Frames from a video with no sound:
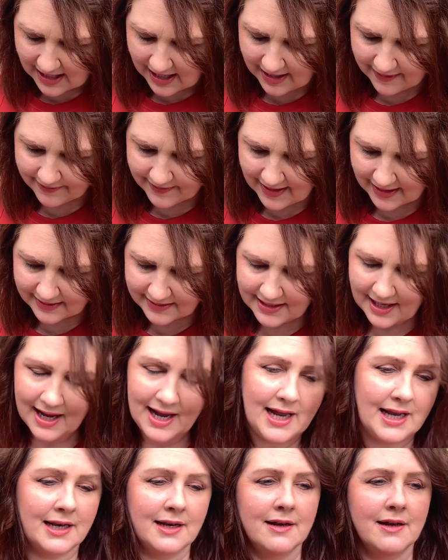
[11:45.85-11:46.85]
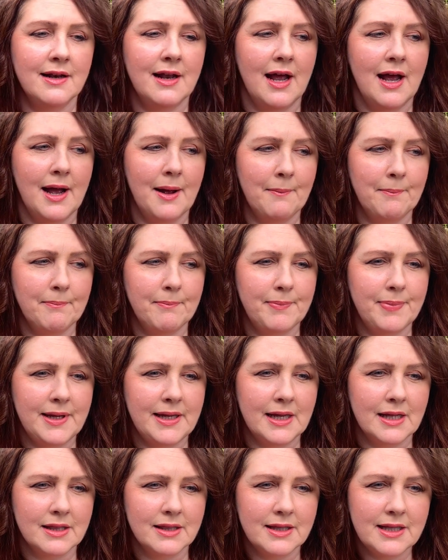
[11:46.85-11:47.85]
and that can
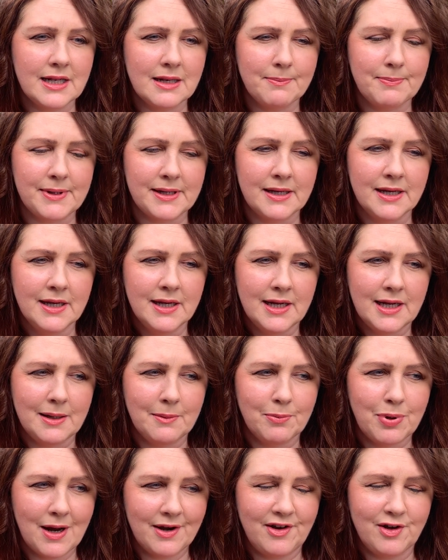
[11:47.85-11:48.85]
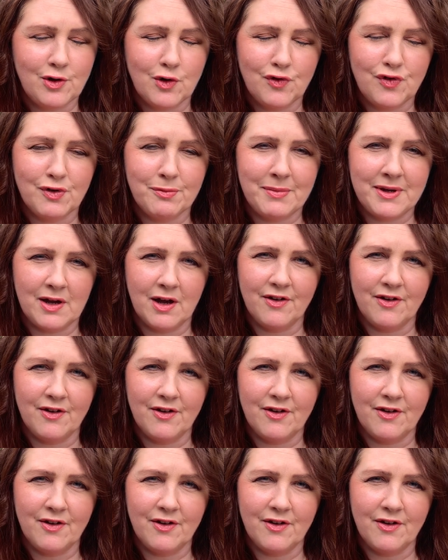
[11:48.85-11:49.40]
be a little bit impractical for me.